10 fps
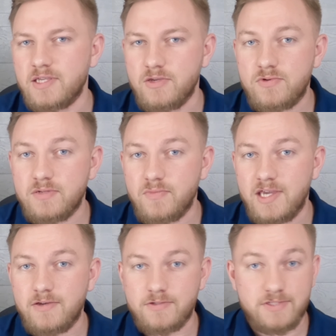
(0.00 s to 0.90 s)
that you can
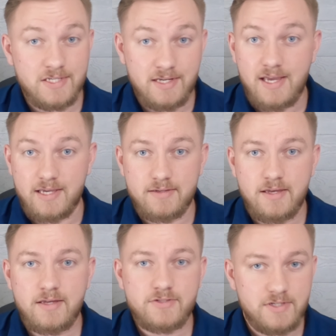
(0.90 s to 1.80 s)
make today
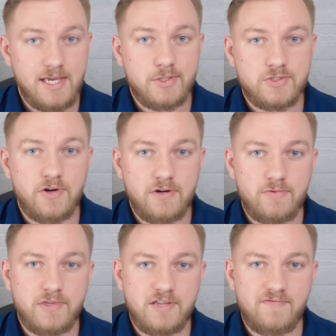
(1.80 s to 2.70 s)
to get started
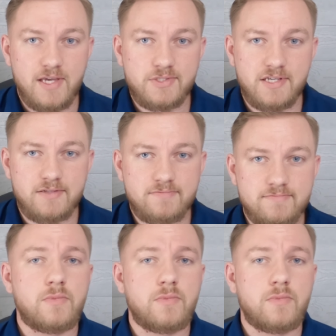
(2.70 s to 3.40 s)
with investing.